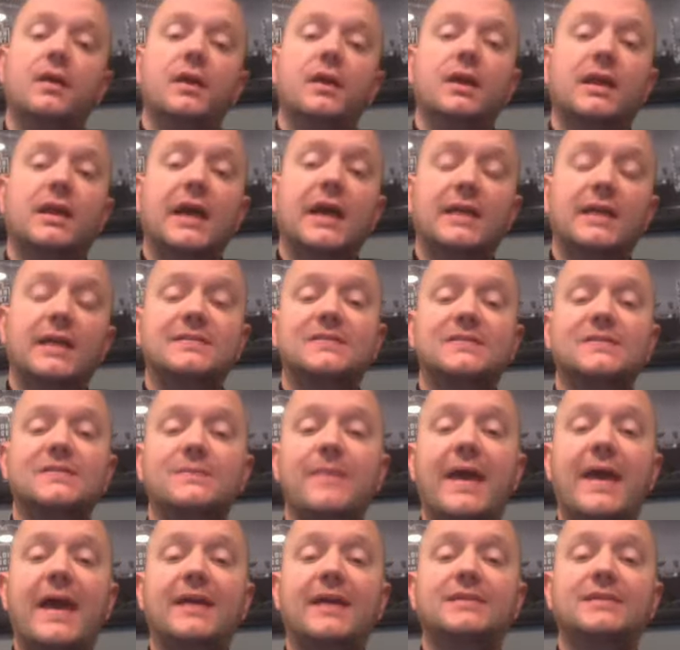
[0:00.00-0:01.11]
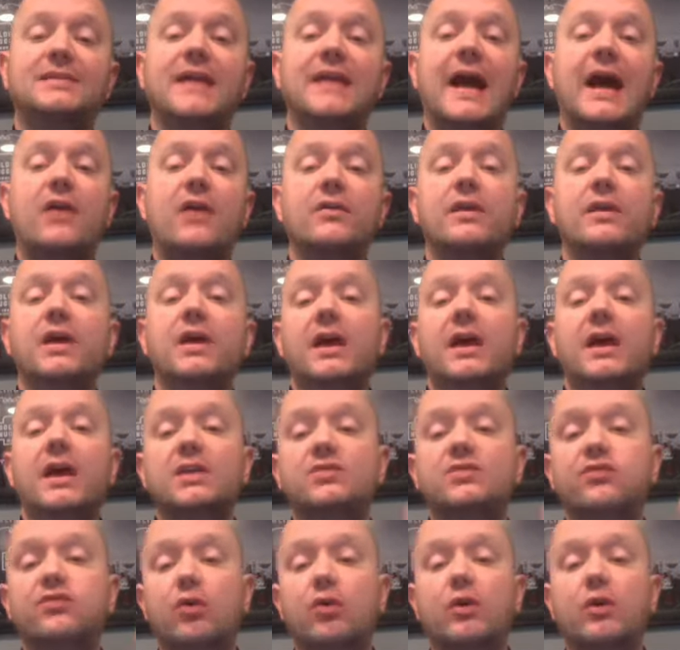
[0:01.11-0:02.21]
got smacked down as
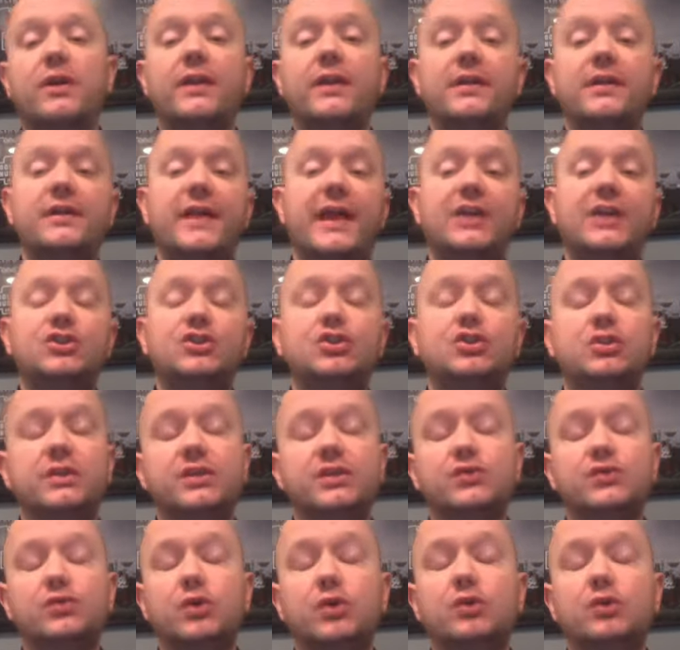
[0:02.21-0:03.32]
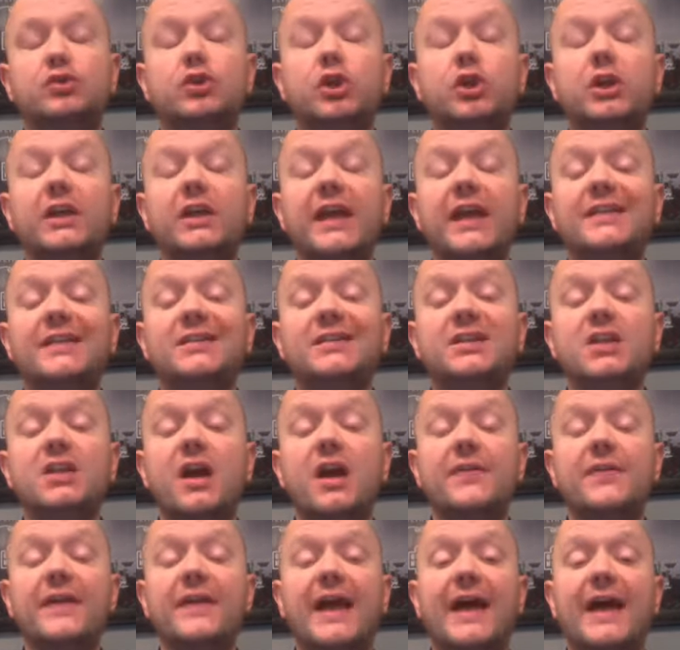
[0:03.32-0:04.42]
Florida International gets rolled
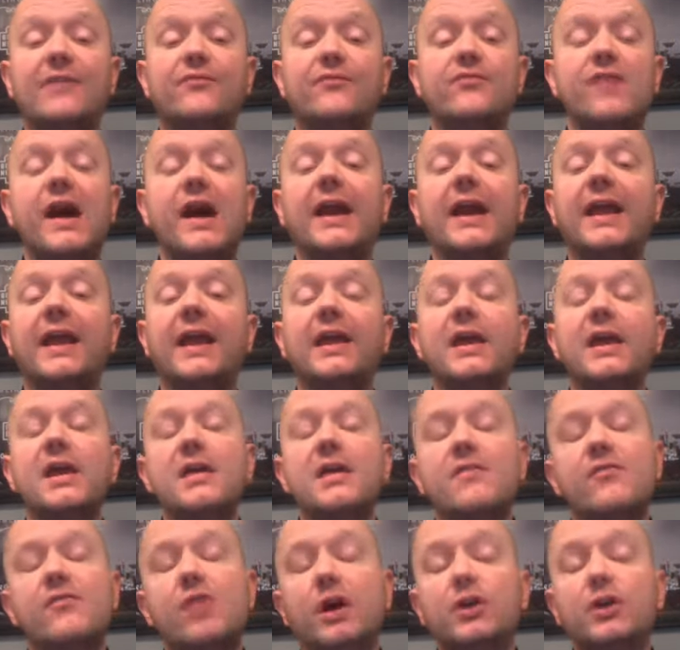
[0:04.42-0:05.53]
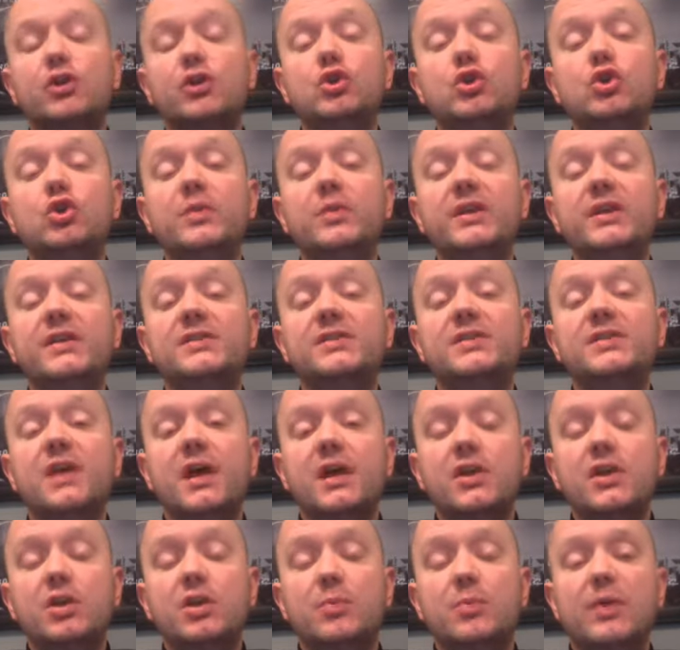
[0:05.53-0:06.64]
38-0 on Friday. For all you newbies,
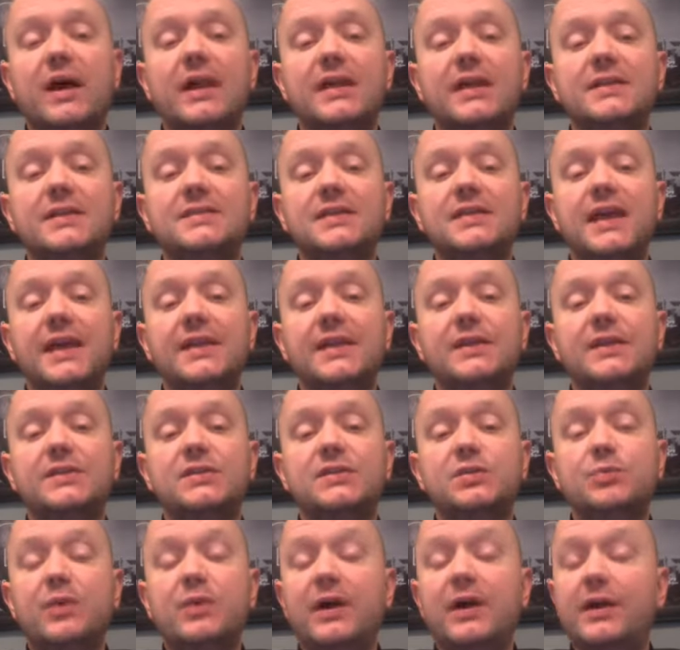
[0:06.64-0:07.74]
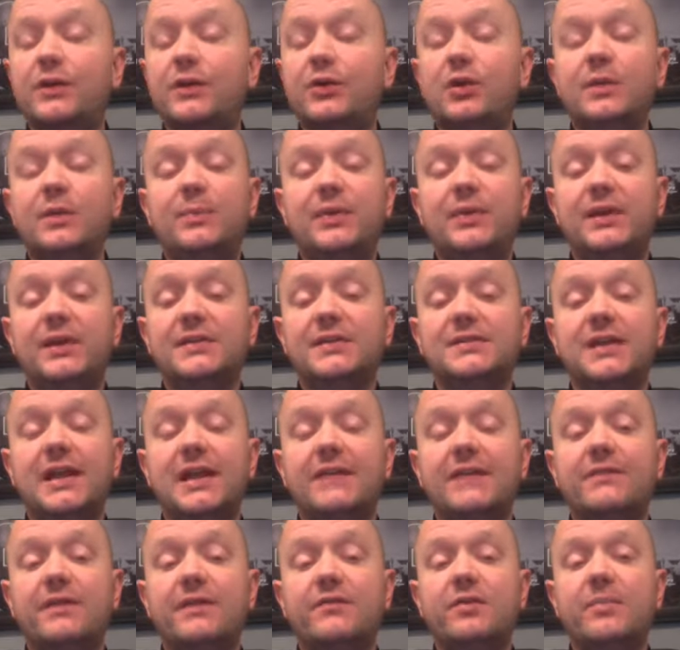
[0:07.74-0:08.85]
you're probably saying this is probably the only pick site
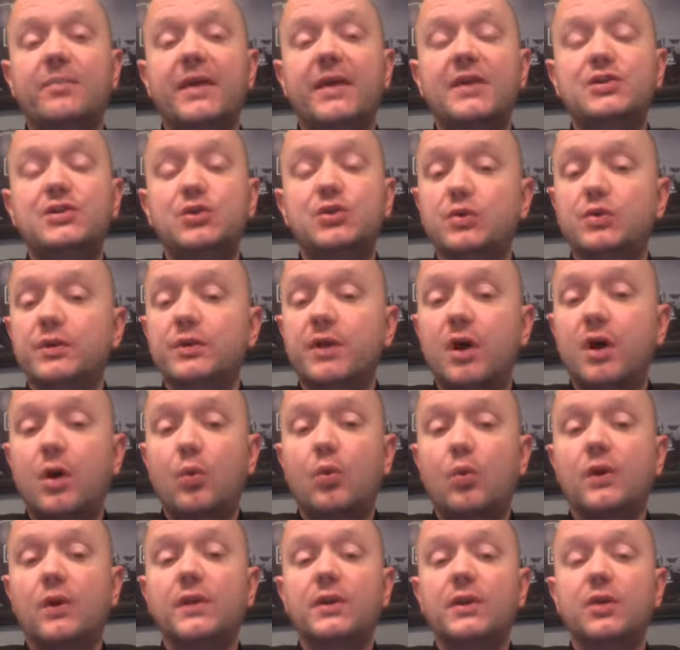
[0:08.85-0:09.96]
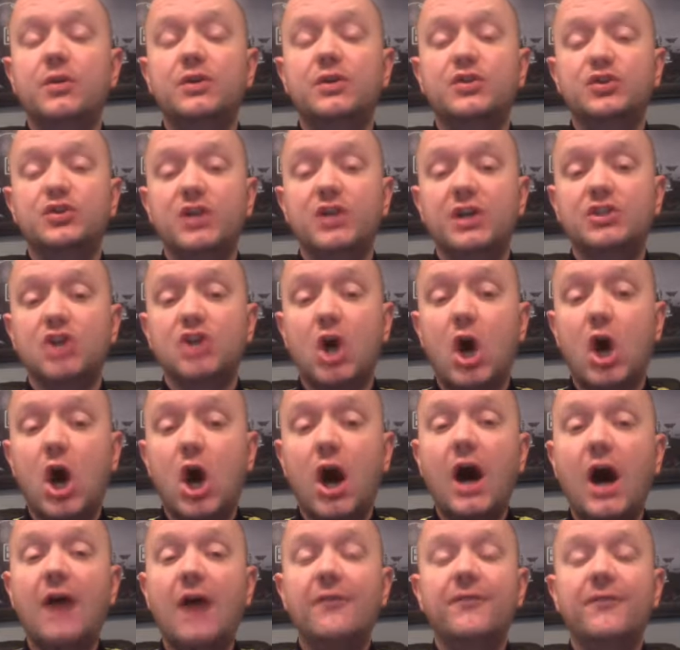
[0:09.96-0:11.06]
I've ever been to where the one of the owners starts
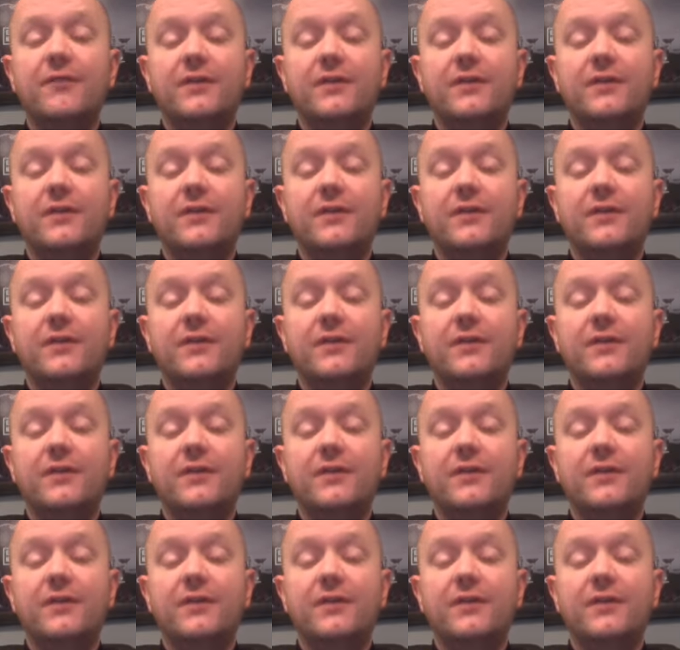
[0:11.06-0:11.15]
off